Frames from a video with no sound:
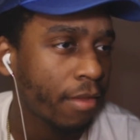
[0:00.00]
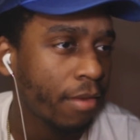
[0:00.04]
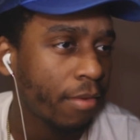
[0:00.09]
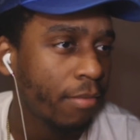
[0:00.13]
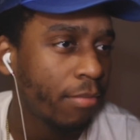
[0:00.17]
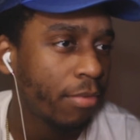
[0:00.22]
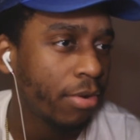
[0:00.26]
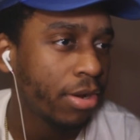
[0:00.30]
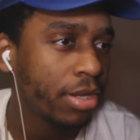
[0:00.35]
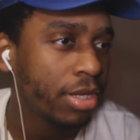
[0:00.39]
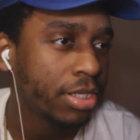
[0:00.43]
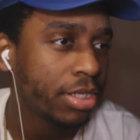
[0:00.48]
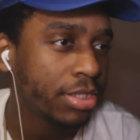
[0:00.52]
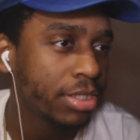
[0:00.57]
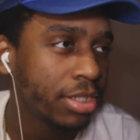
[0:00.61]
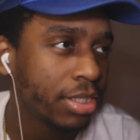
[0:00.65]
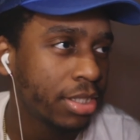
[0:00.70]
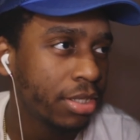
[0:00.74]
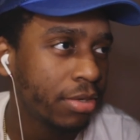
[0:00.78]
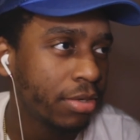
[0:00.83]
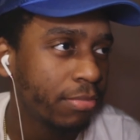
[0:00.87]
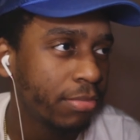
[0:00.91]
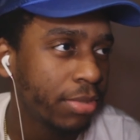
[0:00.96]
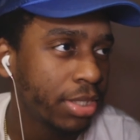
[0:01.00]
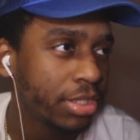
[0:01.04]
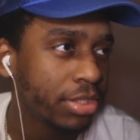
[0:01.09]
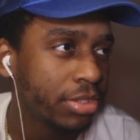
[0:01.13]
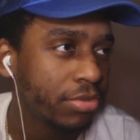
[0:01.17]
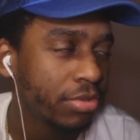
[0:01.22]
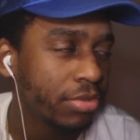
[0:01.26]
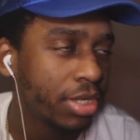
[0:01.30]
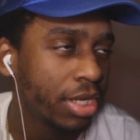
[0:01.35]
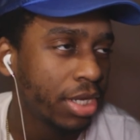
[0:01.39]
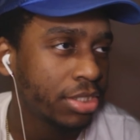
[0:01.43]
Right, he is a little bit
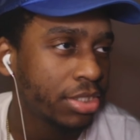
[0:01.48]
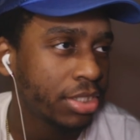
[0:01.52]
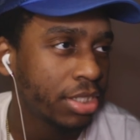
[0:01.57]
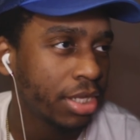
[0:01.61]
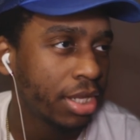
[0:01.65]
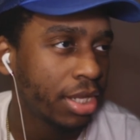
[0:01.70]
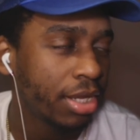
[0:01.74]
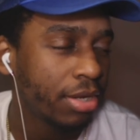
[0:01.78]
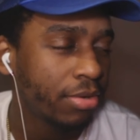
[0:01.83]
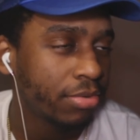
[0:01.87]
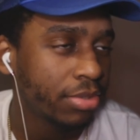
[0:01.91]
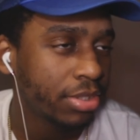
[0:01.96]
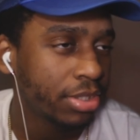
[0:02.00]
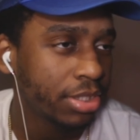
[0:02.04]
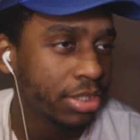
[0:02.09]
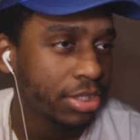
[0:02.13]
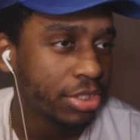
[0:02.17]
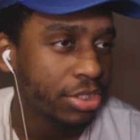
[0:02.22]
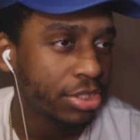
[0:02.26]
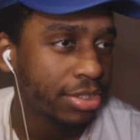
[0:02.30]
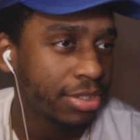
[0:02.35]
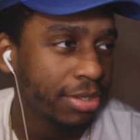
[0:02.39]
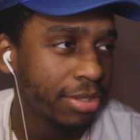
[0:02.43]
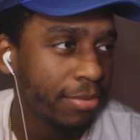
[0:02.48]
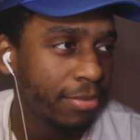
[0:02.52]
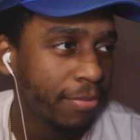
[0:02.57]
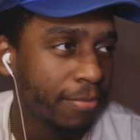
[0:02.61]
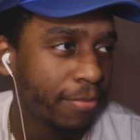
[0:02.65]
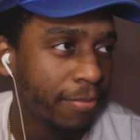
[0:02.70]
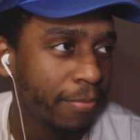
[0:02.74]
too nonchalant with this shit.